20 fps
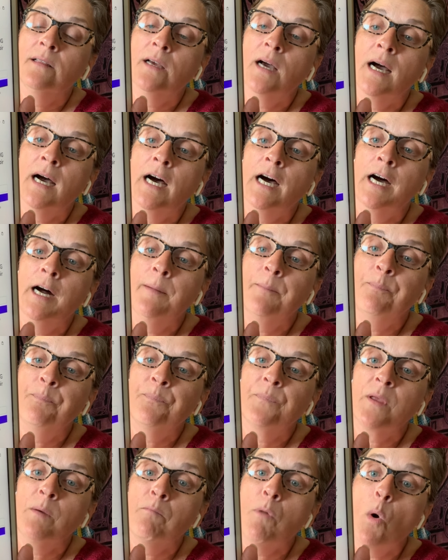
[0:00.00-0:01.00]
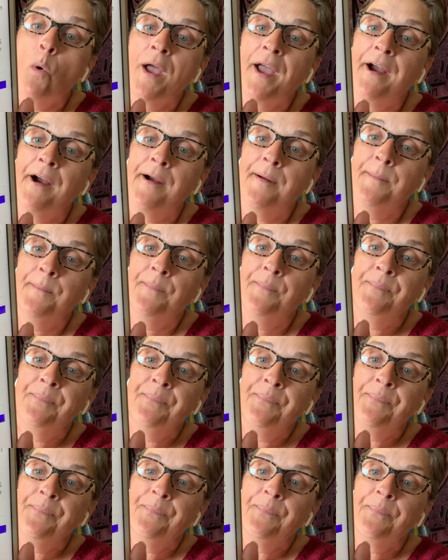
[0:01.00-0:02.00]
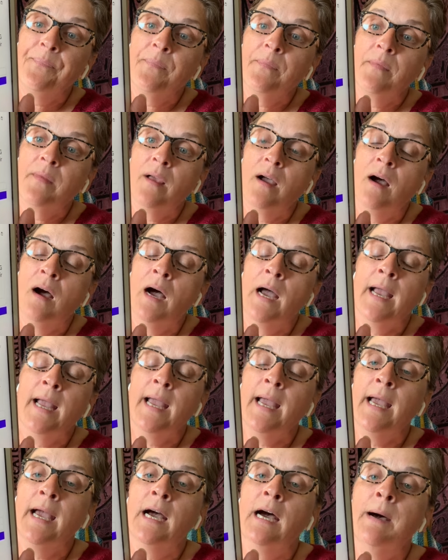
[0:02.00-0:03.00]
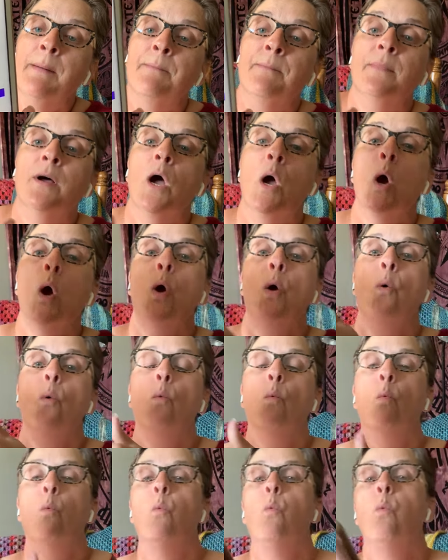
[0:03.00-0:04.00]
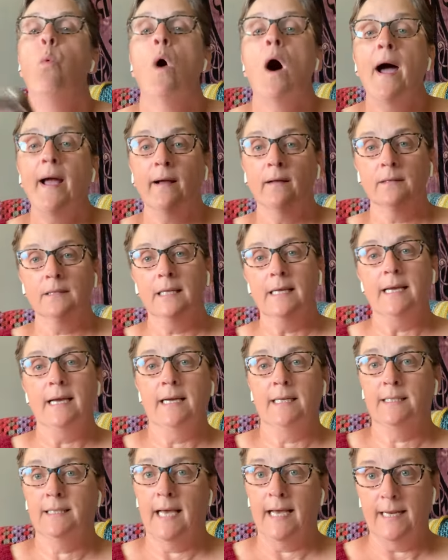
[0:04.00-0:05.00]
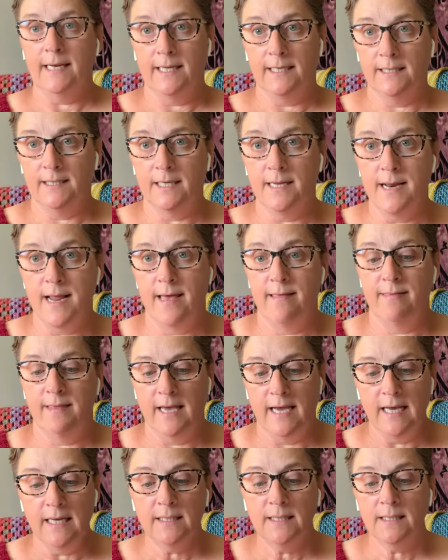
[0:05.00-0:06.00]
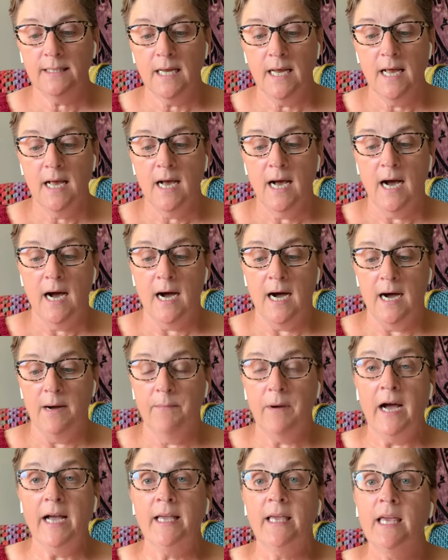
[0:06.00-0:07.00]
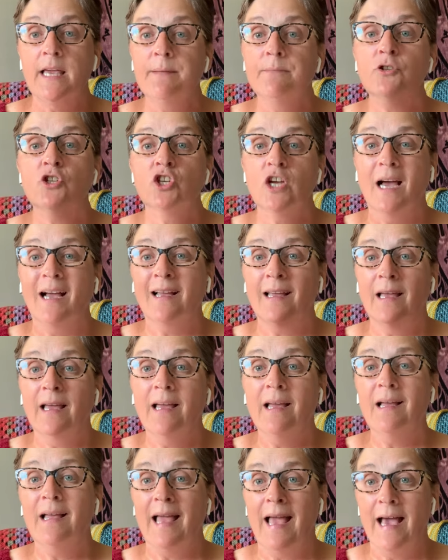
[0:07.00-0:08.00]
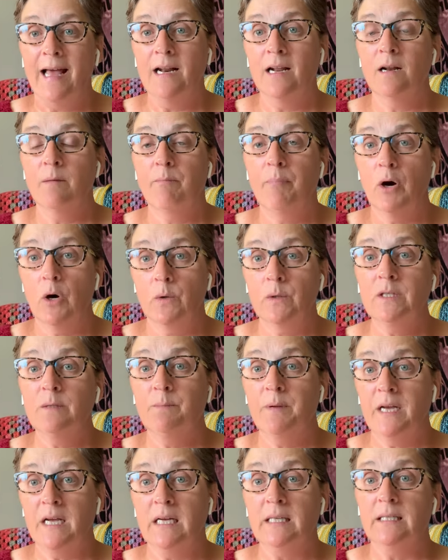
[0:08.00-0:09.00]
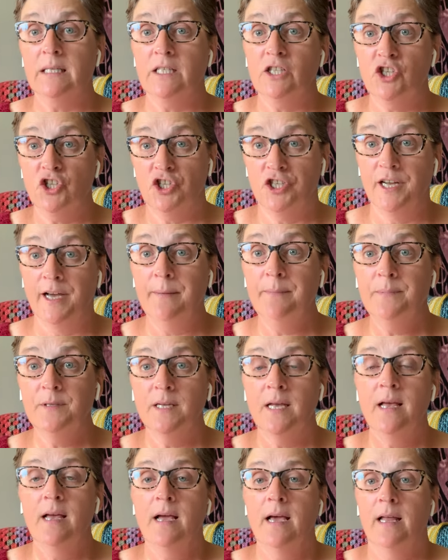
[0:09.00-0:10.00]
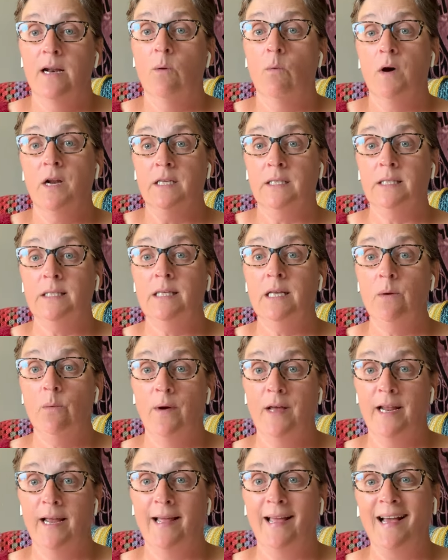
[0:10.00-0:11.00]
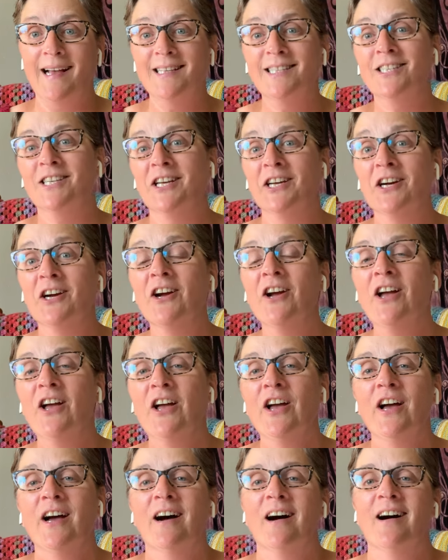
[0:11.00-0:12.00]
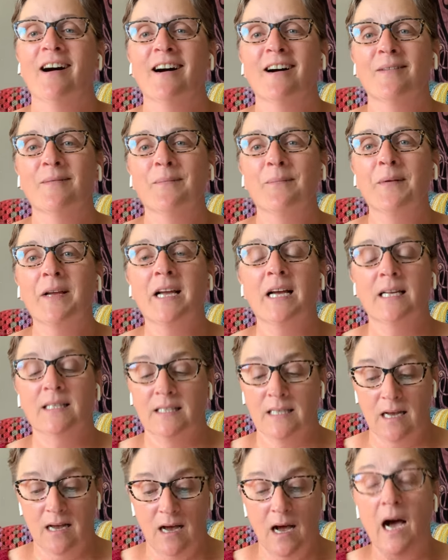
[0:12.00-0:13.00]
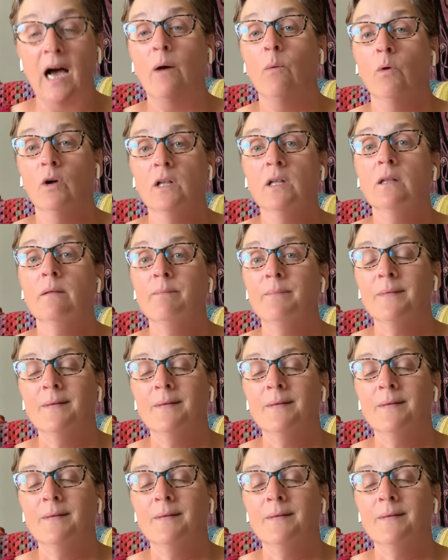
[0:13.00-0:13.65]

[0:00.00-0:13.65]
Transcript: um, mohair. I am wildly excited to knit this. Um, I keep checking Canada Post because it's shipped and I wanna see when it gets here um, because I will,